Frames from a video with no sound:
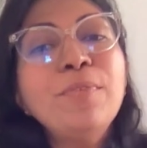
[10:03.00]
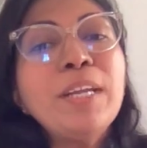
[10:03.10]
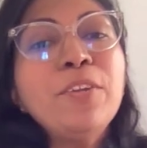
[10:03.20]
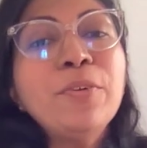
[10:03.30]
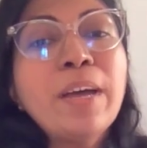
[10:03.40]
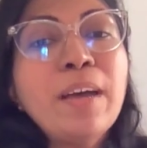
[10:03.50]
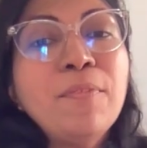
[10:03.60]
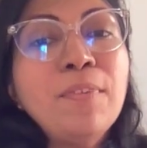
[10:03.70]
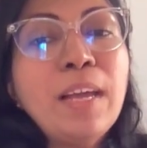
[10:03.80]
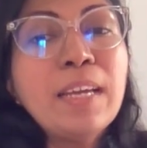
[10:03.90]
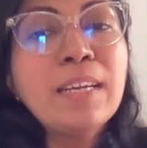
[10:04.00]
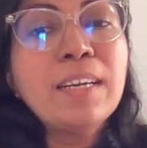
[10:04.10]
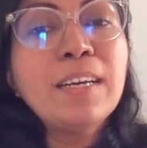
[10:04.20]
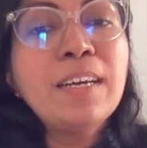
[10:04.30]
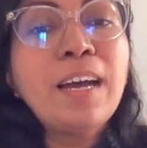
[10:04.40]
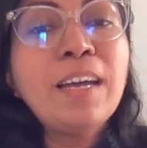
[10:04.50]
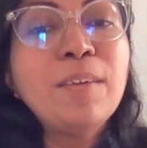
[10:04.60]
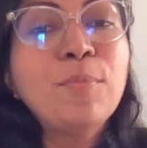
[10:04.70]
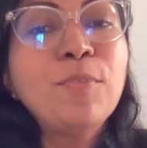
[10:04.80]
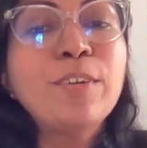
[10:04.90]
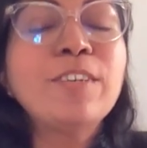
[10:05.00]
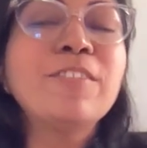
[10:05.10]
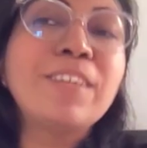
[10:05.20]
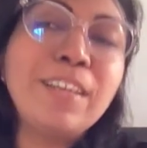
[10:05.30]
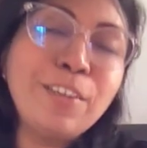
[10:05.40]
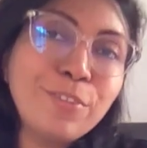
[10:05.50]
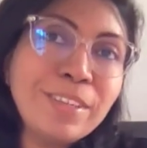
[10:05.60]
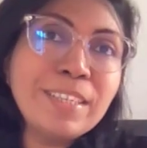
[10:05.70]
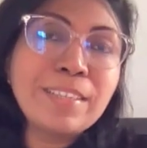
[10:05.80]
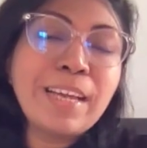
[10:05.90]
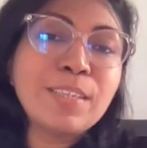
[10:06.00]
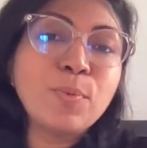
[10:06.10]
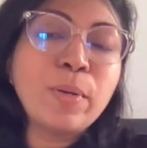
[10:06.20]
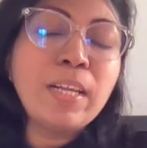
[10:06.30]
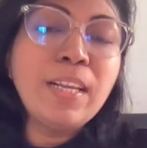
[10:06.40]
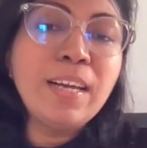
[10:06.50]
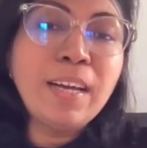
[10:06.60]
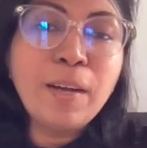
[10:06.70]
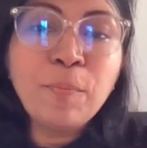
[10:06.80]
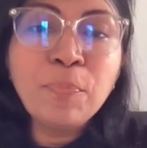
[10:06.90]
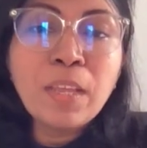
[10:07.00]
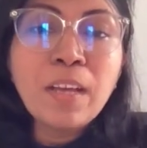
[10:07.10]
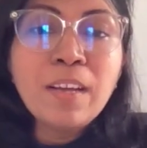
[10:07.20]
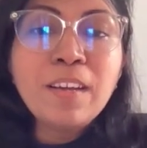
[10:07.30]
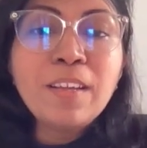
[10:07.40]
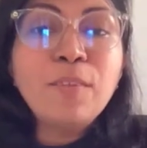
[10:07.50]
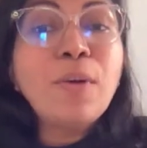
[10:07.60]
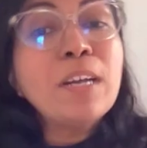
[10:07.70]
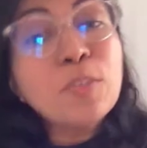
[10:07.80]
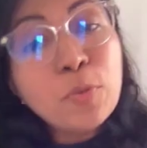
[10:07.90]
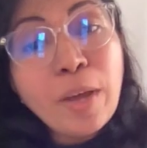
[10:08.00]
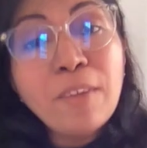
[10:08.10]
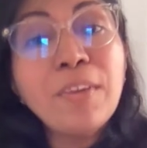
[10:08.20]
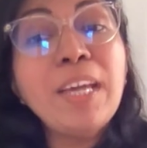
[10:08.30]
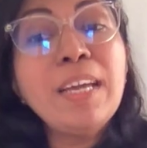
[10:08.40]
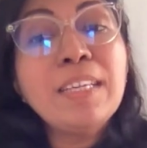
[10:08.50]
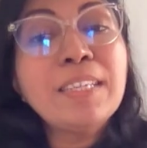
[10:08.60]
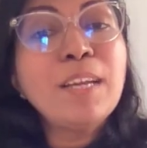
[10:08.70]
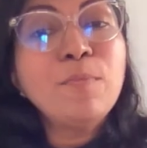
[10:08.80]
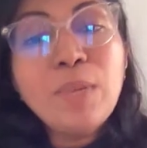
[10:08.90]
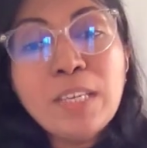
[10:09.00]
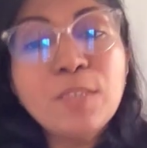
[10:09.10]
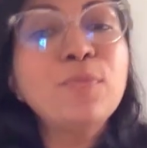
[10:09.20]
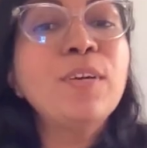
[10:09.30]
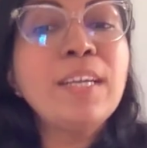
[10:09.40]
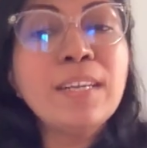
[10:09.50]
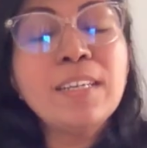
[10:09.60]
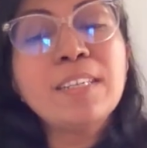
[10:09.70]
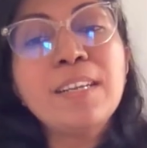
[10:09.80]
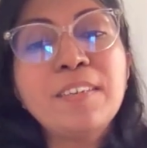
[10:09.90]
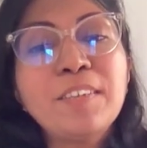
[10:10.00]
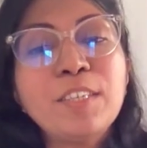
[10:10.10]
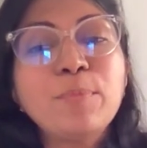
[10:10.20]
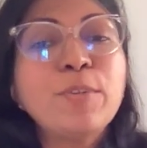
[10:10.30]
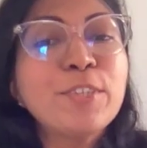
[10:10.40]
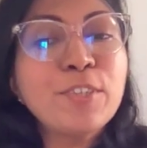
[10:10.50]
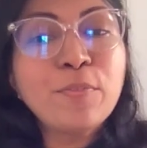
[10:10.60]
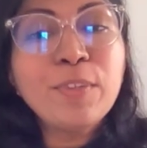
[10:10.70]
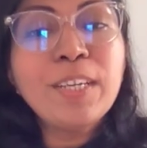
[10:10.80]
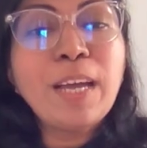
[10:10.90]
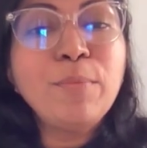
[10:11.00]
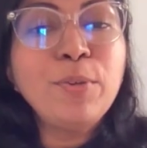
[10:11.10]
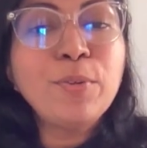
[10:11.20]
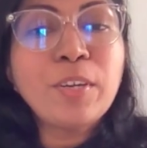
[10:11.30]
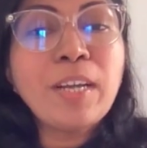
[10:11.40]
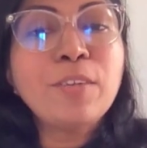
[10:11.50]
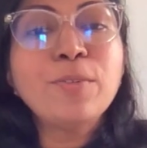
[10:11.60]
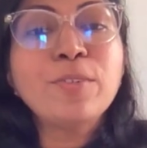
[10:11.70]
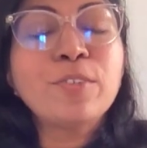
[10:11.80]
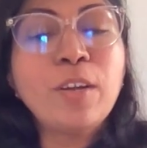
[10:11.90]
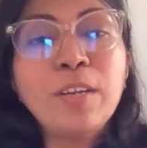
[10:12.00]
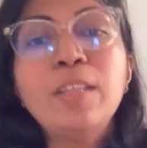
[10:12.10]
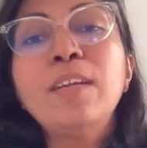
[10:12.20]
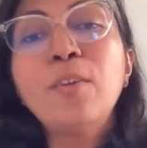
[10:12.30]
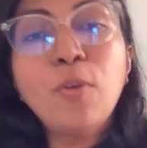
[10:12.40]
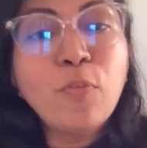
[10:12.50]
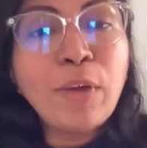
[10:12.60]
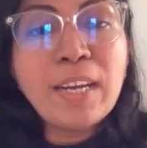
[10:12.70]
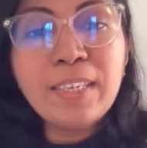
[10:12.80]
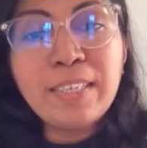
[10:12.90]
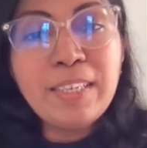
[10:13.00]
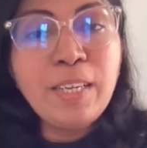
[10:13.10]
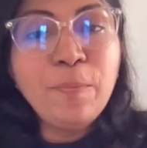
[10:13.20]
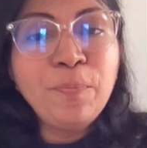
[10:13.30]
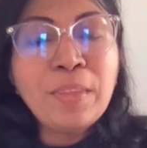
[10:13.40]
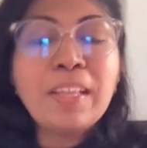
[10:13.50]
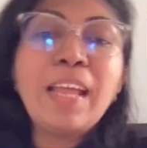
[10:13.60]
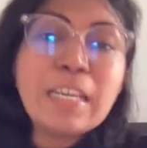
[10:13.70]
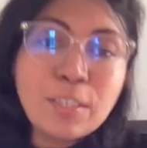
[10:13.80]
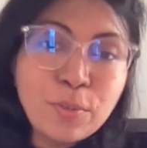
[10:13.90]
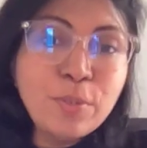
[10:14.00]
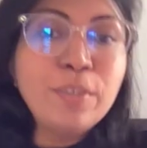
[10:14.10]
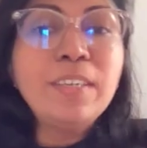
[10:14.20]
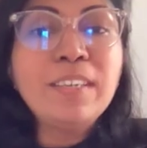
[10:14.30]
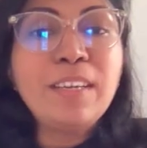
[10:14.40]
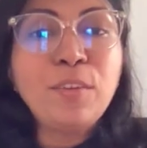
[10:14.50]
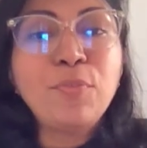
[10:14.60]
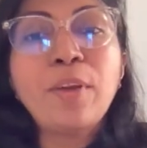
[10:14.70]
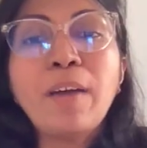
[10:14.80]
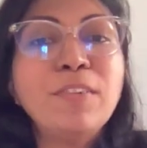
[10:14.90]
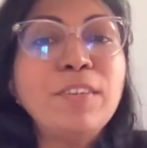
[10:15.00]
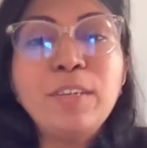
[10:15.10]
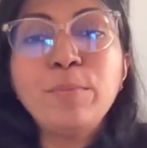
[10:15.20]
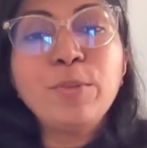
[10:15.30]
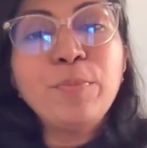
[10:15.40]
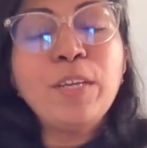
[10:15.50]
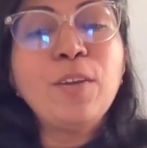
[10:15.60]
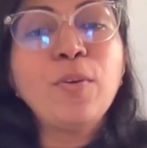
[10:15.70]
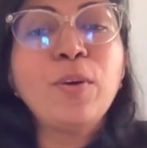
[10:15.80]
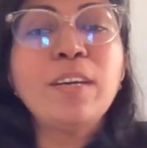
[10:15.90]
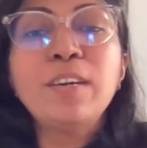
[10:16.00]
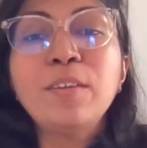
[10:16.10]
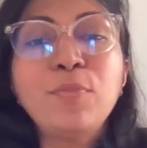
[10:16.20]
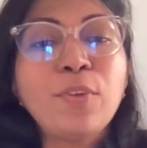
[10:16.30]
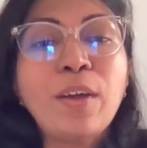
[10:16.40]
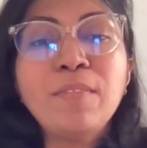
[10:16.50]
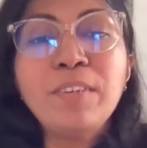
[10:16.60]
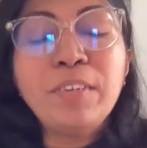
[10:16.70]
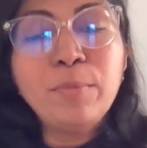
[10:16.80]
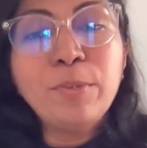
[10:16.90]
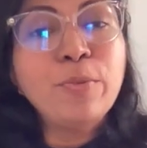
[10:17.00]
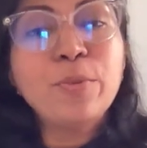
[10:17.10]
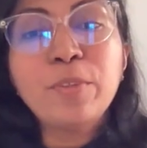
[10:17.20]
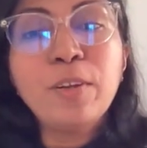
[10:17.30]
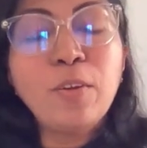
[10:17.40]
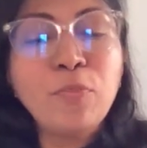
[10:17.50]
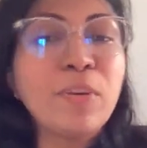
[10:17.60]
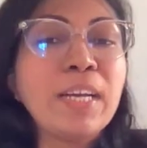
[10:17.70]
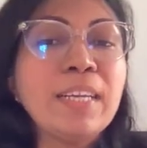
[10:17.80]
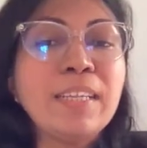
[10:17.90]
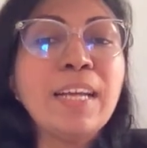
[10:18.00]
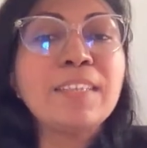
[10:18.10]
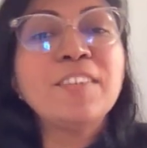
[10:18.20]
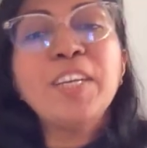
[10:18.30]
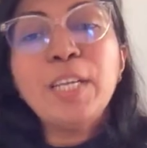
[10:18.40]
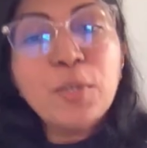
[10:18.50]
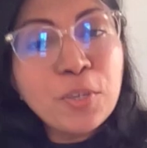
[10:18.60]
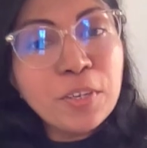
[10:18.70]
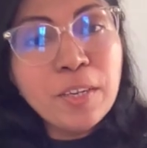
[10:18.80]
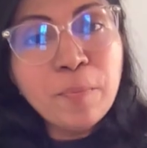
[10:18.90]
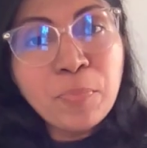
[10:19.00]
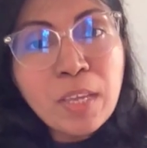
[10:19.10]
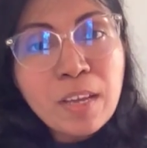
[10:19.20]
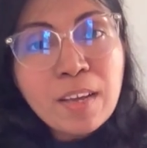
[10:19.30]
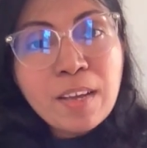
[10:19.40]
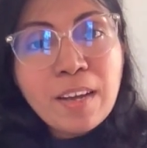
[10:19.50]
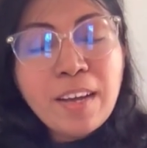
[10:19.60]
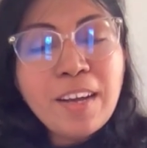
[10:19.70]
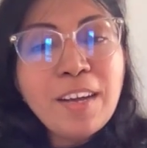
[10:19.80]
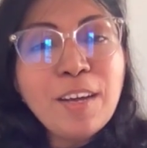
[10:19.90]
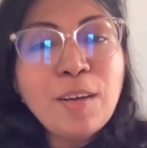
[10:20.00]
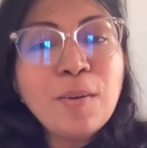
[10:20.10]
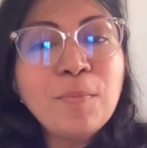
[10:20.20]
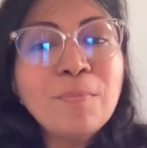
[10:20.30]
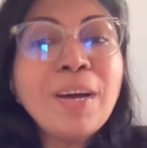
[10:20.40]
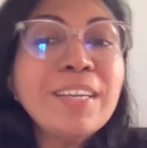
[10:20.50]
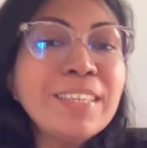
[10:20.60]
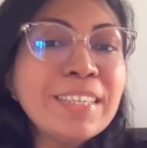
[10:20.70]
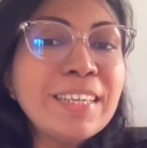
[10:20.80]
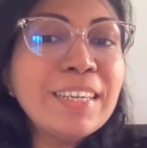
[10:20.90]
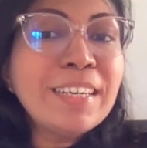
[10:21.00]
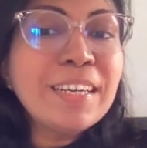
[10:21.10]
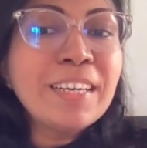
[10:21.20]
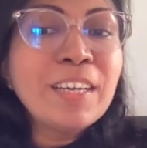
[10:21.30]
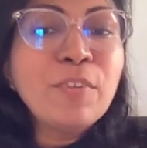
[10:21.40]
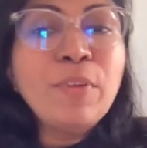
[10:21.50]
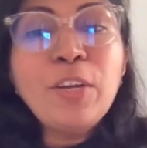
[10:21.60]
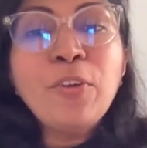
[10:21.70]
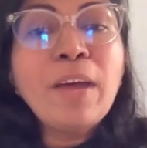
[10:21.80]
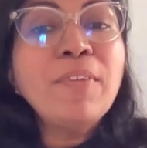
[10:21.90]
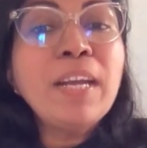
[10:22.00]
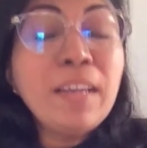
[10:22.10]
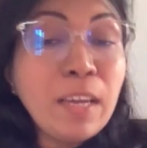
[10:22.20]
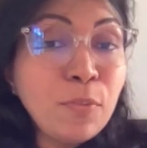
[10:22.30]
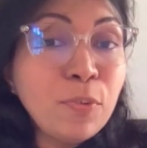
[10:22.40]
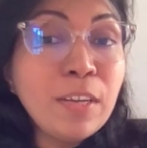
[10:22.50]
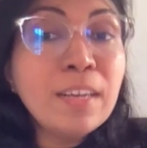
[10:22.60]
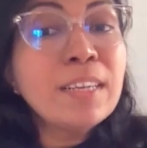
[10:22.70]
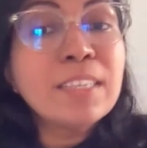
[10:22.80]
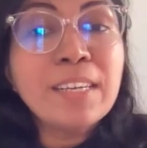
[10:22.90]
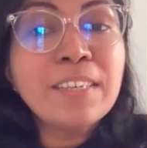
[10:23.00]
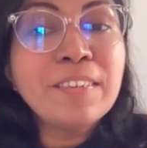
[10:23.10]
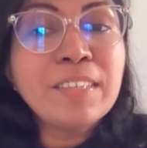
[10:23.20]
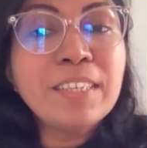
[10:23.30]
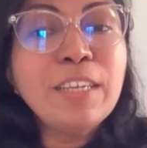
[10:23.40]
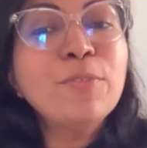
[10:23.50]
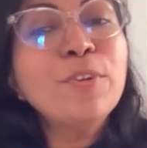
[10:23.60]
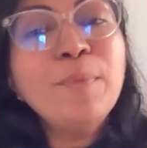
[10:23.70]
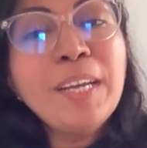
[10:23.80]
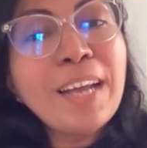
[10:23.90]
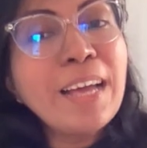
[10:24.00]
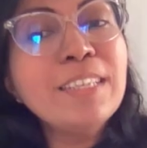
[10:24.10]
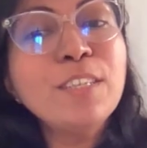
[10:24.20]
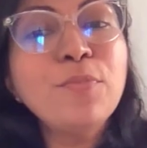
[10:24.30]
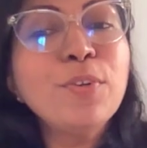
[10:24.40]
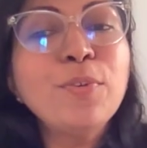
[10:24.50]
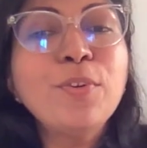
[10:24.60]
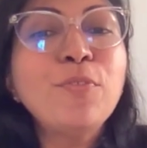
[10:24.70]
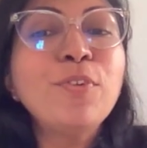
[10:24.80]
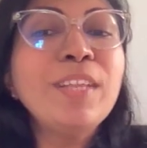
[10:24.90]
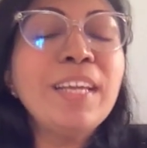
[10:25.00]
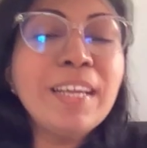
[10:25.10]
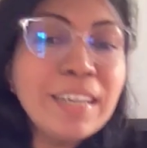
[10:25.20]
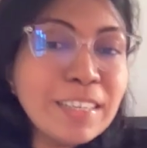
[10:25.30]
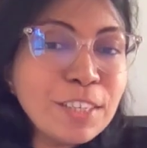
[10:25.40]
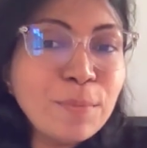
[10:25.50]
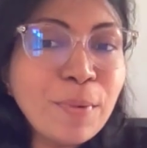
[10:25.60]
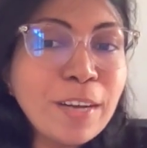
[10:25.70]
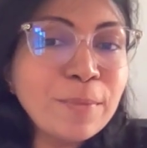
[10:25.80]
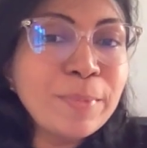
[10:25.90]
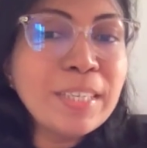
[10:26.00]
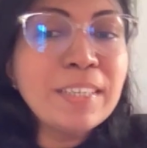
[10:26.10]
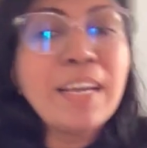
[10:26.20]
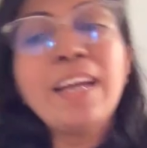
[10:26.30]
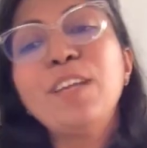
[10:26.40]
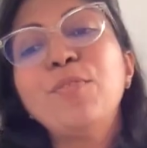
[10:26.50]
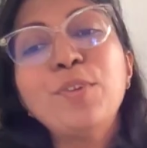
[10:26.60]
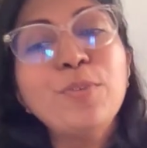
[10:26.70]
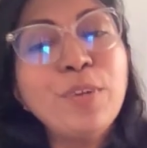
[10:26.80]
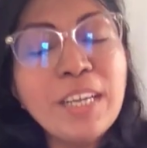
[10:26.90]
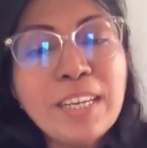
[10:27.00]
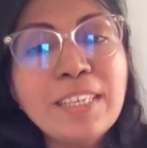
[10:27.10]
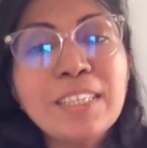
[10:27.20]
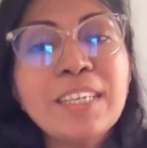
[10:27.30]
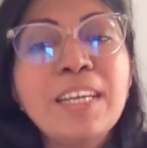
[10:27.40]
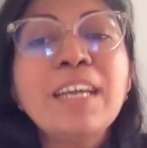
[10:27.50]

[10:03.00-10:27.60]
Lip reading: when you have like I wanted to tell you this as well, the ones who have A's and B's for English literature, most of the time you try to join the law faculty. That's good. If you have a dream to be a lawyer, if you have a dream to go to the law faculty, that's really good. But when you have an A for English literature, it would be nice if you go for the English department and if you do English